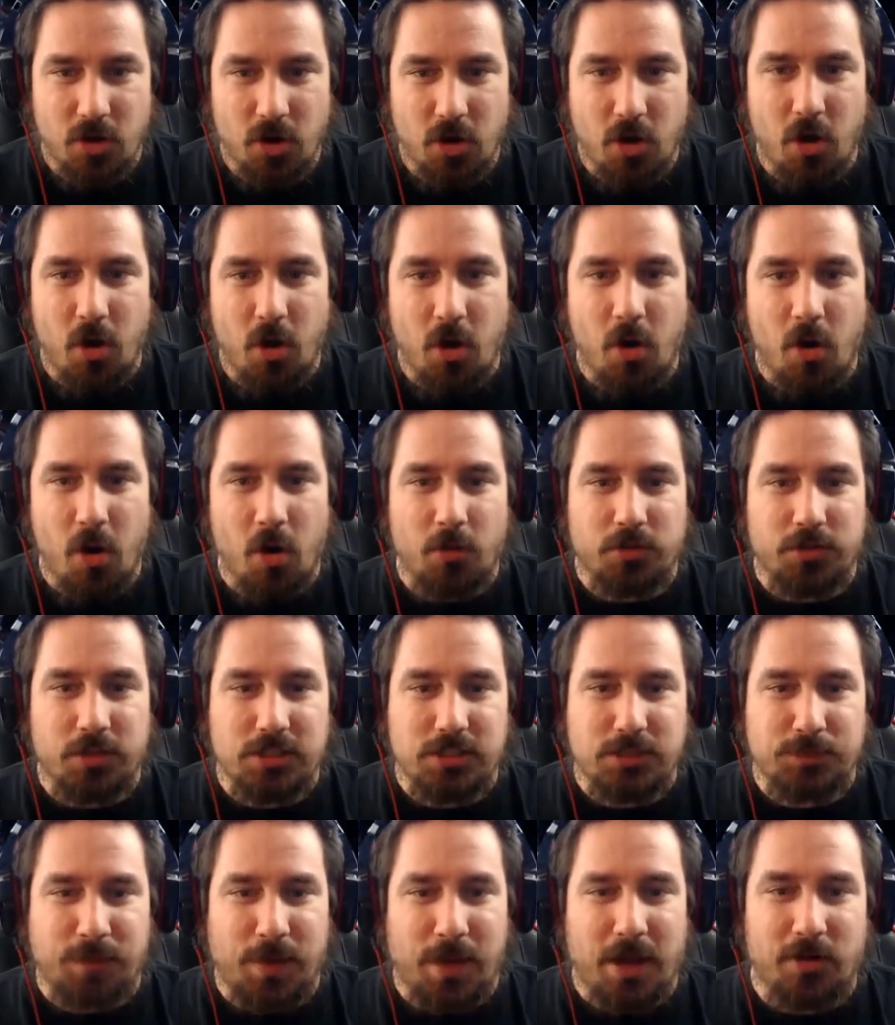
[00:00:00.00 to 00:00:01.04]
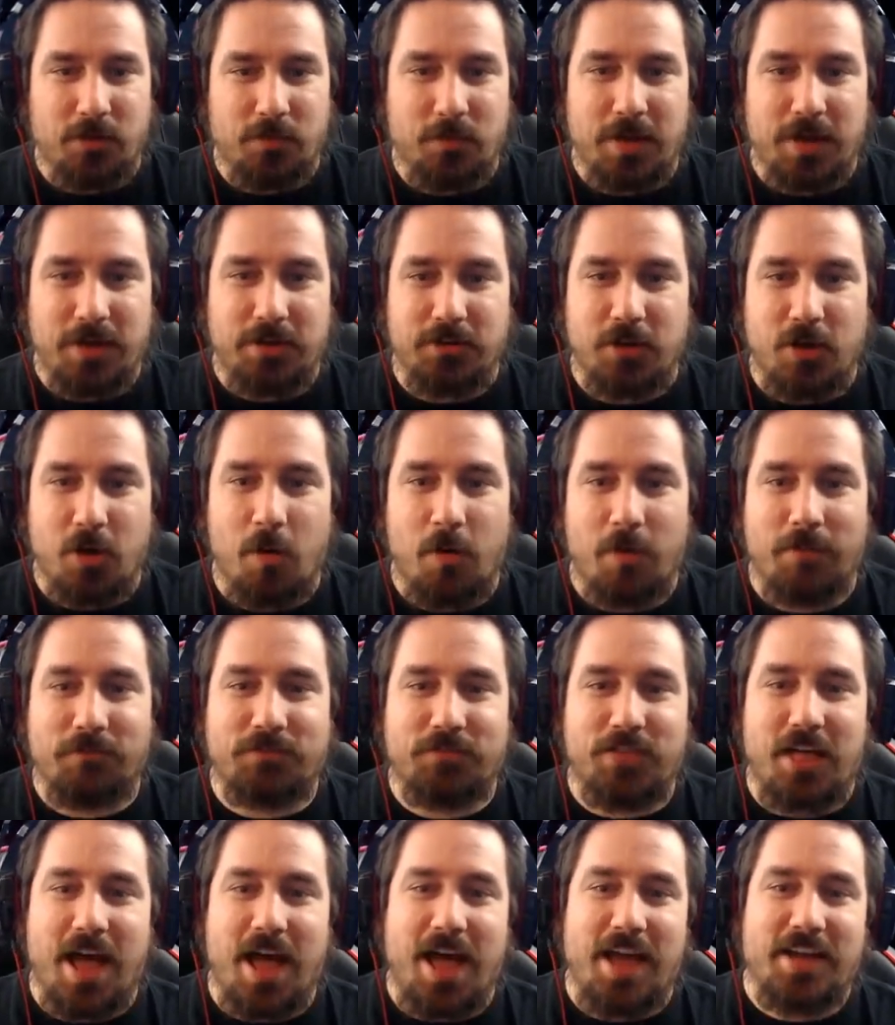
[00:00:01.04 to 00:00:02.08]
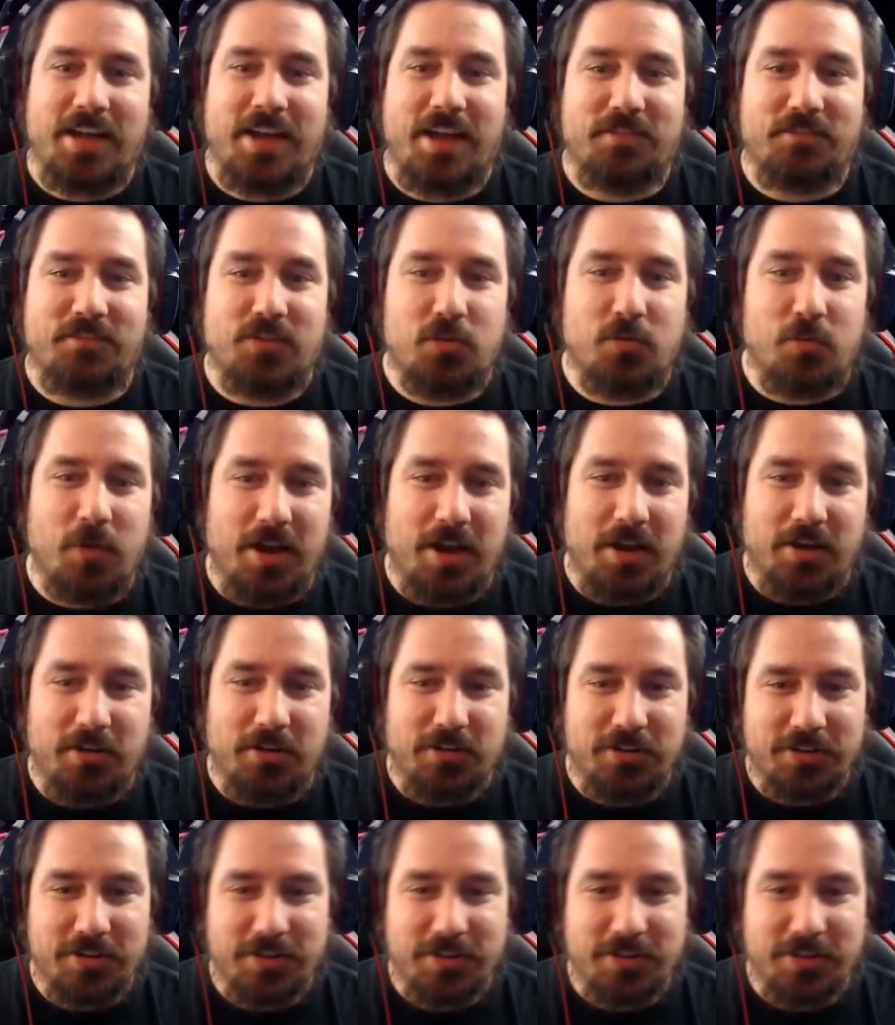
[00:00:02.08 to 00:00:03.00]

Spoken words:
Oh, the Spider-Men are going flying everywhere.